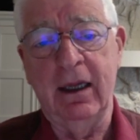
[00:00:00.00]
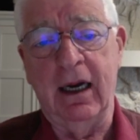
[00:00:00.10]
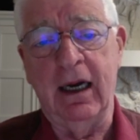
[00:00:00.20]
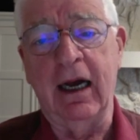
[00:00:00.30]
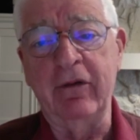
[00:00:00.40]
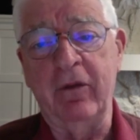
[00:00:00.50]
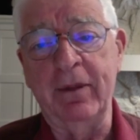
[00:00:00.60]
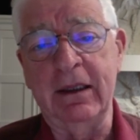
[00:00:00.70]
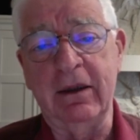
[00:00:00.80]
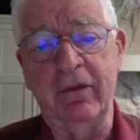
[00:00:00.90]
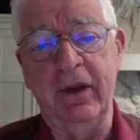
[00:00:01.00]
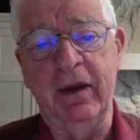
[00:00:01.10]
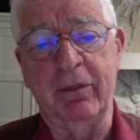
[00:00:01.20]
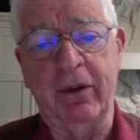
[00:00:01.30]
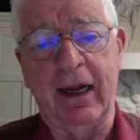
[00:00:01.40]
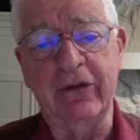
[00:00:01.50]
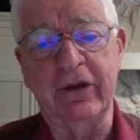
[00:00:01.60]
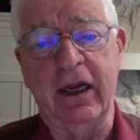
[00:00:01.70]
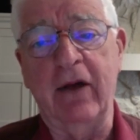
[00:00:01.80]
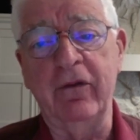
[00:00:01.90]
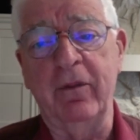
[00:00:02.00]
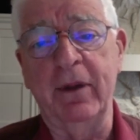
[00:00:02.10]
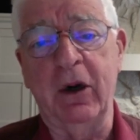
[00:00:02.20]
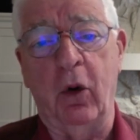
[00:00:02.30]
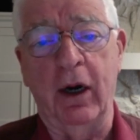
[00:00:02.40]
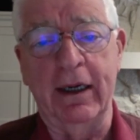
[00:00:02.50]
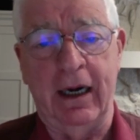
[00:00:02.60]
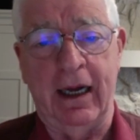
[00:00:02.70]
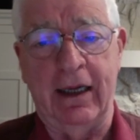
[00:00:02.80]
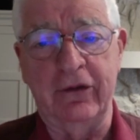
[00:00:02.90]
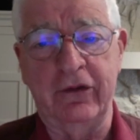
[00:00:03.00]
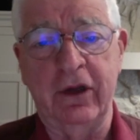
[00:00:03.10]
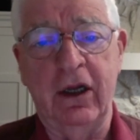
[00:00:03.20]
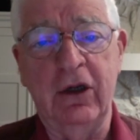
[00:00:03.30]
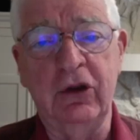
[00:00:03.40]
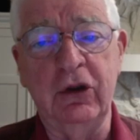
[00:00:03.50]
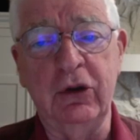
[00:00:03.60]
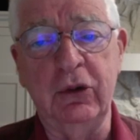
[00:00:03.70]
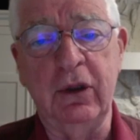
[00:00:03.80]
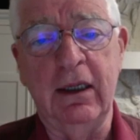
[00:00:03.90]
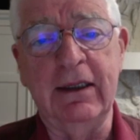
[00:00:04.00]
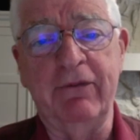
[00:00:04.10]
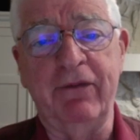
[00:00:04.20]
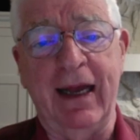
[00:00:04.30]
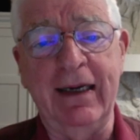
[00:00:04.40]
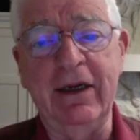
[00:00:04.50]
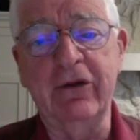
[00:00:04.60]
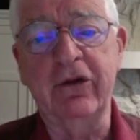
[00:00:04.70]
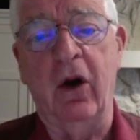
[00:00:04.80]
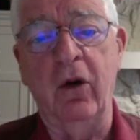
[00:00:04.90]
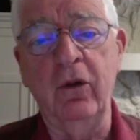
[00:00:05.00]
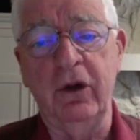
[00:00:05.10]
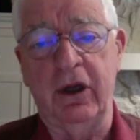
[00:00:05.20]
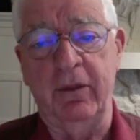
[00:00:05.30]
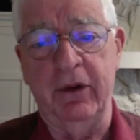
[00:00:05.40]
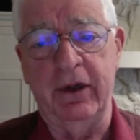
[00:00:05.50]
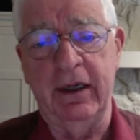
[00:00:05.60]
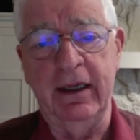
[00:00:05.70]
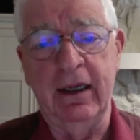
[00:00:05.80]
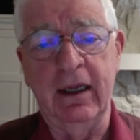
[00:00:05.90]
a government of the oppressed, a government organized to defend its own community,